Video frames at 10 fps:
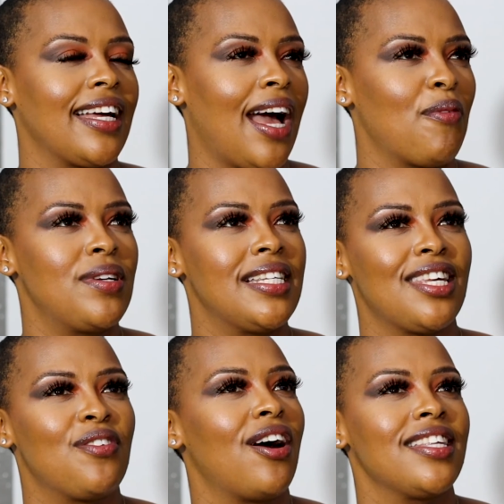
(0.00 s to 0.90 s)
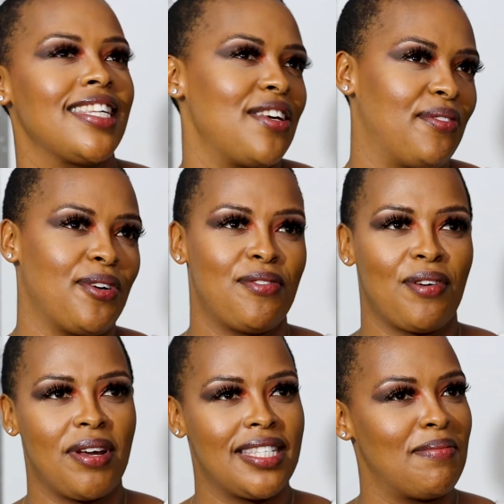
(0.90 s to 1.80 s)
I wouldn't say, you can't say you've got
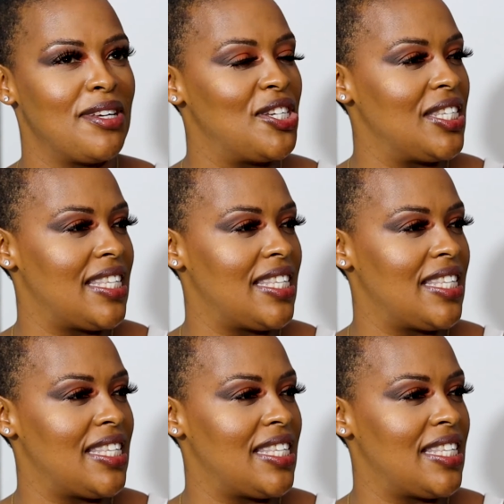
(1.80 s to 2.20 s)
regrets. I mean, she's